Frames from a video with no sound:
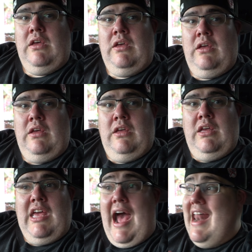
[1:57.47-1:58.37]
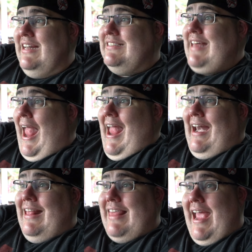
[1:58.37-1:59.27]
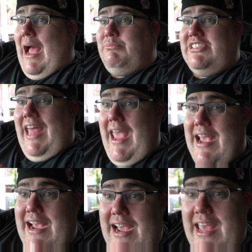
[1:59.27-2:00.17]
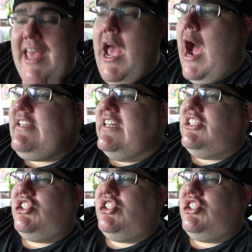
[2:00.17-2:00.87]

what? I didn't say anything. I'm saying I didn't